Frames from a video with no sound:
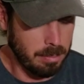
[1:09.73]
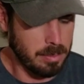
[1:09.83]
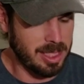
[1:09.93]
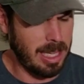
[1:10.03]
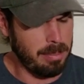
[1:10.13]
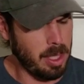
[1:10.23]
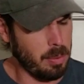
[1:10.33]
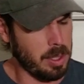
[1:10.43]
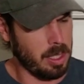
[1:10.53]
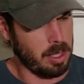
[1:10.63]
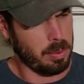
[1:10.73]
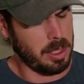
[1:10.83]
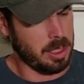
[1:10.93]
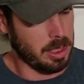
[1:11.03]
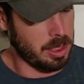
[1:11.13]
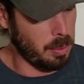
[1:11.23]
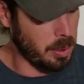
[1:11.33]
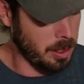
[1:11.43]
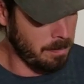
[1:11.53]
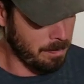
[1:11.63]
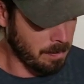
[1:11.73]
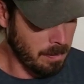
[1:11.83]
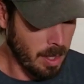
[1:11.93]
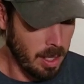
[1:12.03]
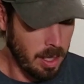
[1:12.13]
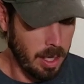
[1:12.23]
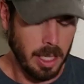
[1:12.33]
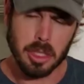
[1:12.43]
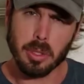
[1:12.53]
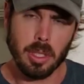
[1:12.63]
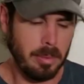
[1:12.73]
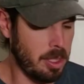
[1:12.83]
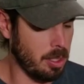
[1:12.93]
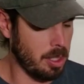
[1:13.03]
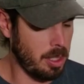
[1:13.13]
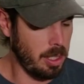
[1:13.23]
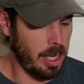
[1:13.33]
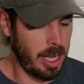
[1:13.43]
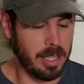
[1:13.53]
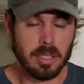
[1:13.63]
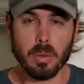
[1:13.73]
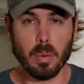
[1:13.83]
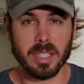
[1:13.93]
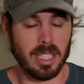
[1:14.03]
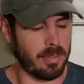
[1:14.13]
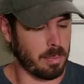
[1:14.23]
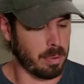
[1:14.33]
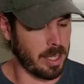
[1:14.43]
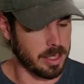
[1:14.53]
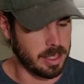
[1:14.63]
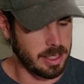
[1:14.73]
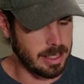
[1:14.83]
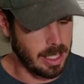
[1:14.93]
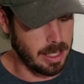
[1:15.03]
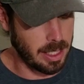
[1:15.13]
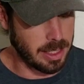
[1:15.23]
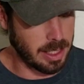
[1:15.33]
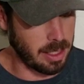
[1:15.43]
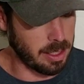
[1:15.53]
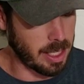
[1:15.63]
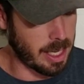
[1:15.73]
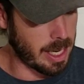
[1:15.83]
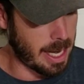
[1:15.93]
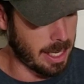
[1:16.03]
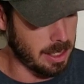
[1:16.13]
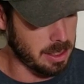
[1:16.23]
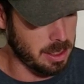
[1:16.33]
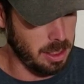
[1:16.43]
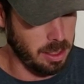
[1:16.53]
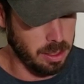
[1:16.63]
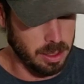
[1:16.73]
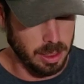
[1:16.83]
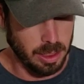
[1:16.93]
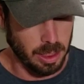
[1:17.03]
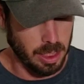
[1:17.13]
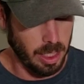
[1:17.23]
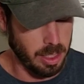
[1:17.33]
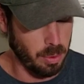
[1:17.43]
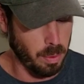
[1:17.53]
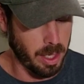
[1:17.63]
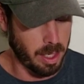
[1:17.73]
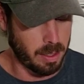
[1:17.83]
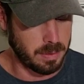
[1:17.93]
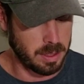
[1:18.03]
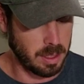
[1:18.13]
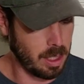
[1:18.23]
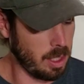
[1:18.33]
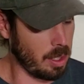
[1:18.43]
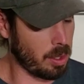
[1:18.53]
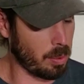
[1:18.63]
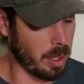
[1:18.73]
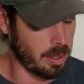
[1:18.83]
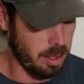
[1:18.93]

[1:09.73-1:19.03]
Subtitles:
Same thing with the 361, extremely dirty, and this one was never pressed because as I look at it, I can see there's just a ton of waves throughout